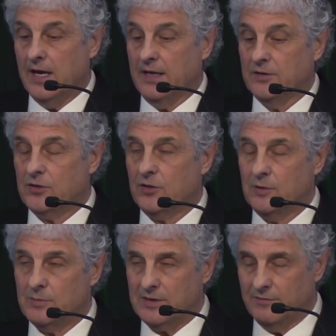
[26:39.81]
in
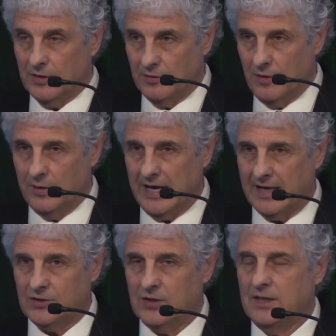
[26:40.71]
terms of their own
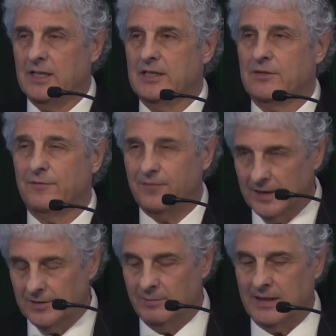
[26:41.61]
action is
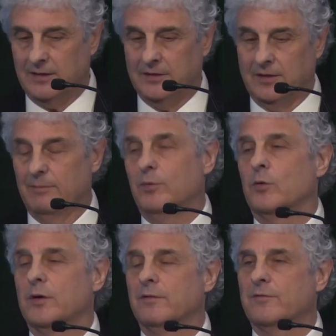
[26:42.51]
fundamentally
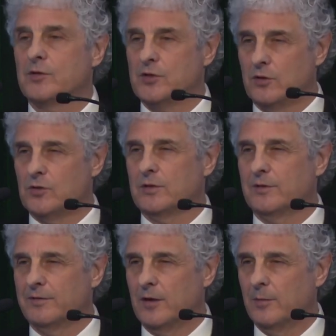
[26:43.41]
important for social
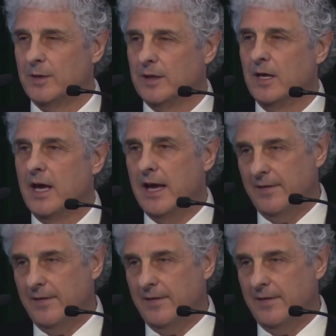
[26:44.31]
development.